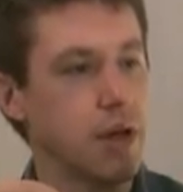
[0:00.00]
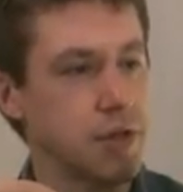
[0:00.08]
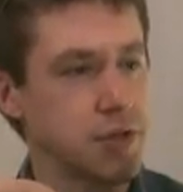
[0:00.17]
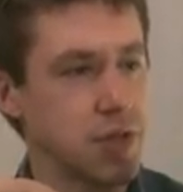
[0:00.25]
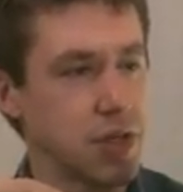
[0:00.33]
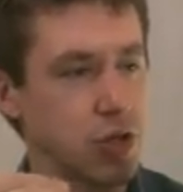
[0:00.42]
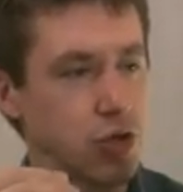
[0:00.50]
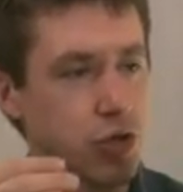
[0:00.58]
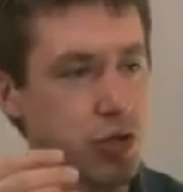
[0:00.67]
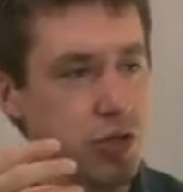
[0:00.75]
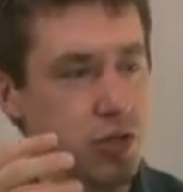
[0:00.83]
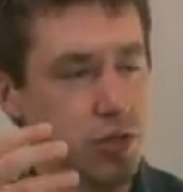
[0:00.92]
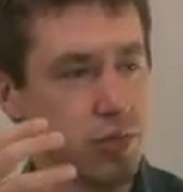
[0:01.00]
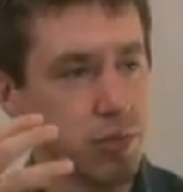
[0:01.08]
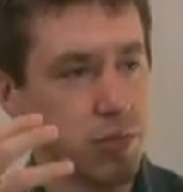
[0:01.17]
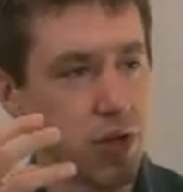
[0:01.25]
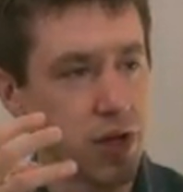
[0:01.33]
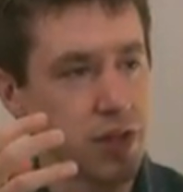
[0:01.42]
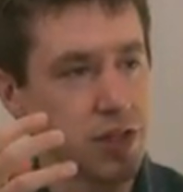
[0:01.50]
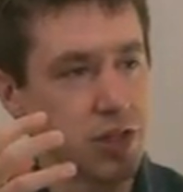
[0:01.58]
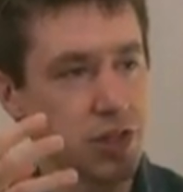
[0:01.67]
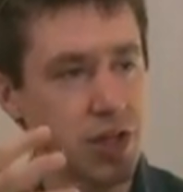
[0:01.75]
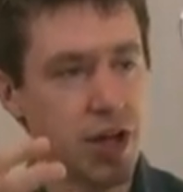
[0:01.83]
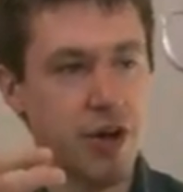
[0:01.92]
see a good
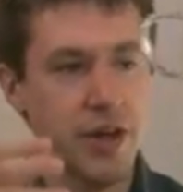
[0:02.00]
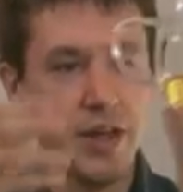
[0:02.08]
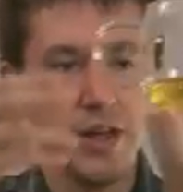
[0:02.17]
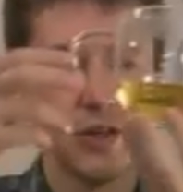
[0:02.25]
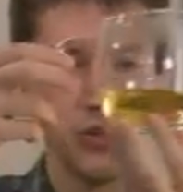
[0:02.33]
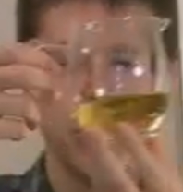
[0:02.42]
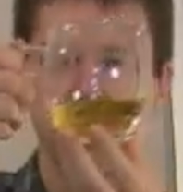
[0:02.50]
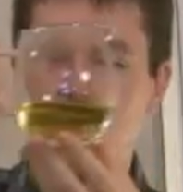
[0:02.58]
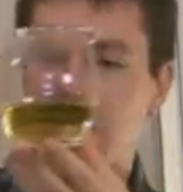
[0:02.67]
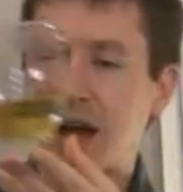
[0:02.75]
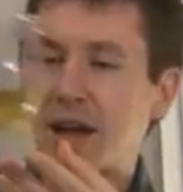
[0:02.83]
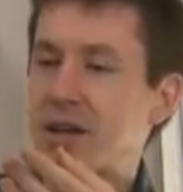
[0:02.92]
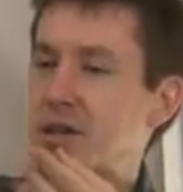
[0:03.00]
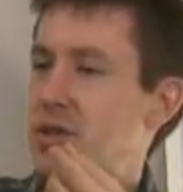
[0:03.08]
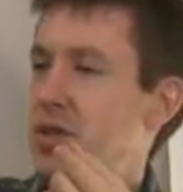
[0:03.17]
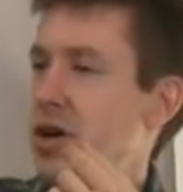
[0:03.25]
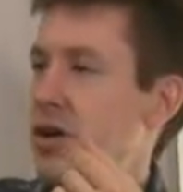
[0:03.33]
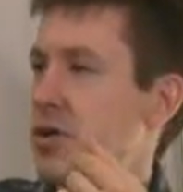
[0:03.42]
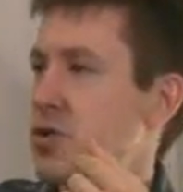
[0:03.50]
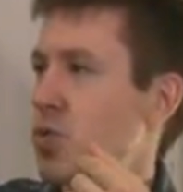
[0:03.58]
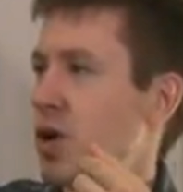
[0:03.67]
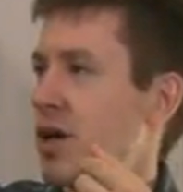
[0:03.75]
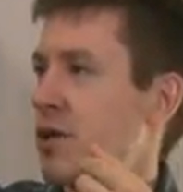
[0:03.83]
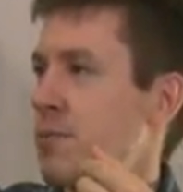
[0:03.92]
clarity, a good brightness there as
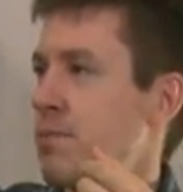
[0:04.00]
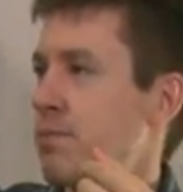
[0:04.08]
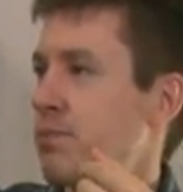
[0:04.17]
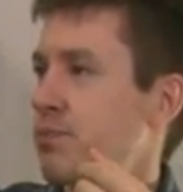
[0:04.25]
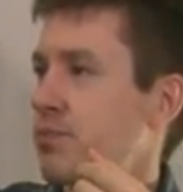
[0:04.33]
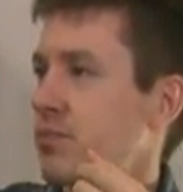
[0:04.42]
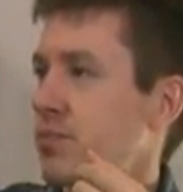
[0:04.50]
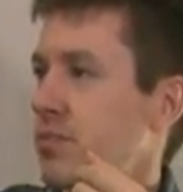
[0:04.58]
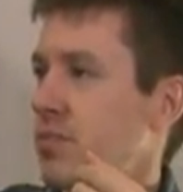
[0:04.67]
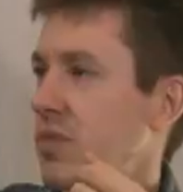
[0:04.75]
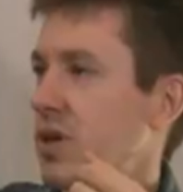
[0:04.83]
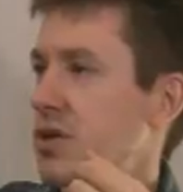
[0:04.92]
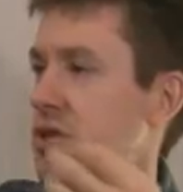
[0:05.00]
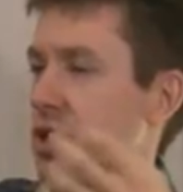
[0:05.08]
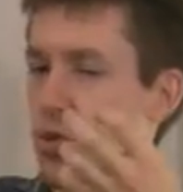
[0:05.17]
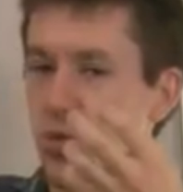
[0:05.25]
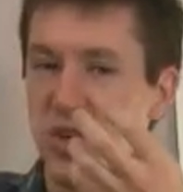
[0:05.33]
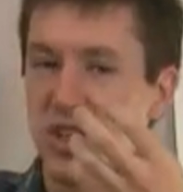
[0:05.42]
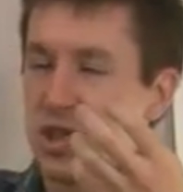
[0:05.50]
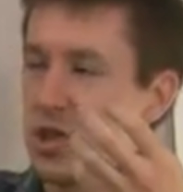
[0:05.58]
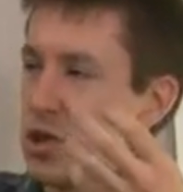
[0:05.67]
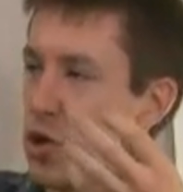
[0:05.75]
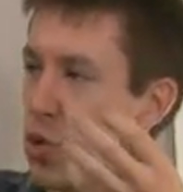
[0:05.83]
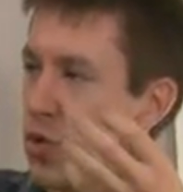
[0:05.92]
well. I see a
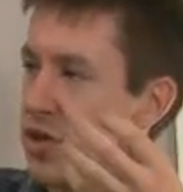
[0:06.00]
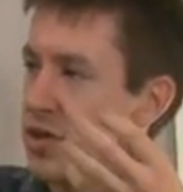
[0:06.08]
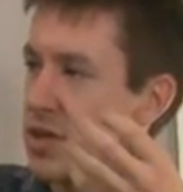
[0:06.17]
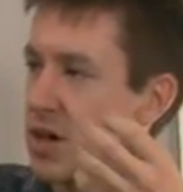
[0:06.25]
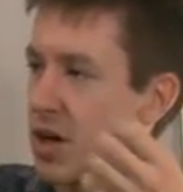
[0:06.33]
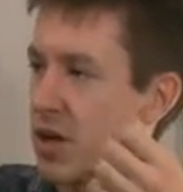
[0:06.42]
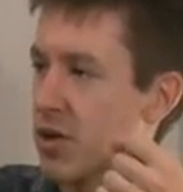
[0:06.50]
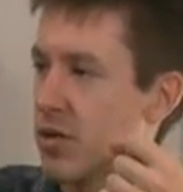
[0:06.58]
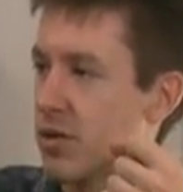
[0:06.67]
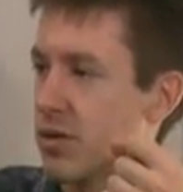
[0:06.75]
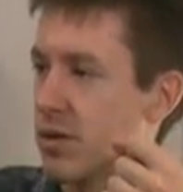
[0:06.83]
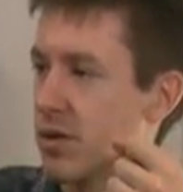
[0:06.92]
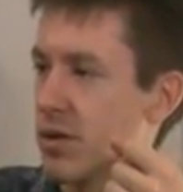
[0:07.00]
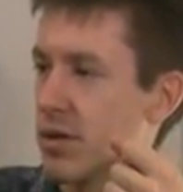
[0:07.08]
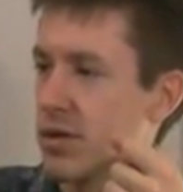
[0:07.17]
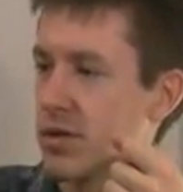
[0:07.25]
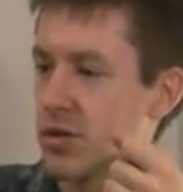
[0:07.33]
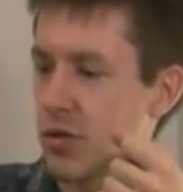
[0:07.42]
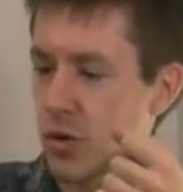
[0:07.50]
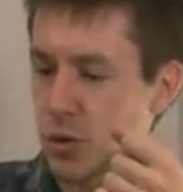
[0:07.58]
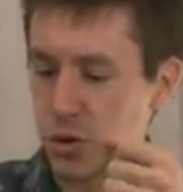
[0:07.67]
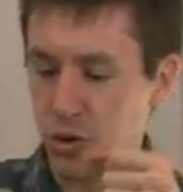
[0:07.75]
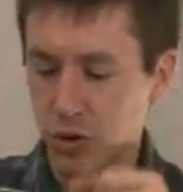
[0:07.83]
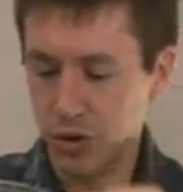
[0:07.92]
rich golden color, so those
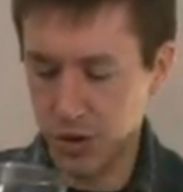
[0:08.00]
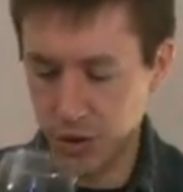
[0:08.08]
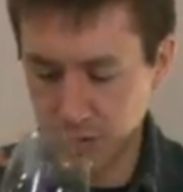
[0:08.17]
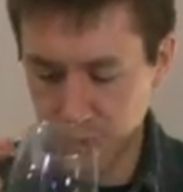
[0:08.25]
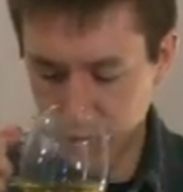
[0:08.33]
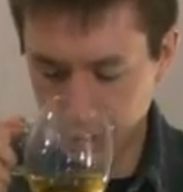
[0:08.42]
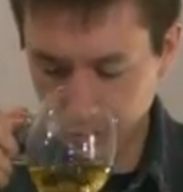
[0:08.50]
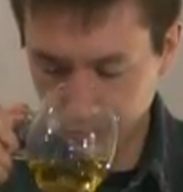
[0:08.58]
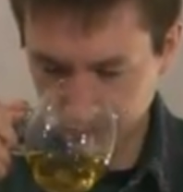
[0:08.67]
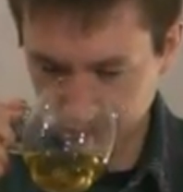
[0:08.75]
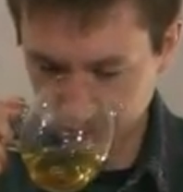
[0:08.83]
are good notes there.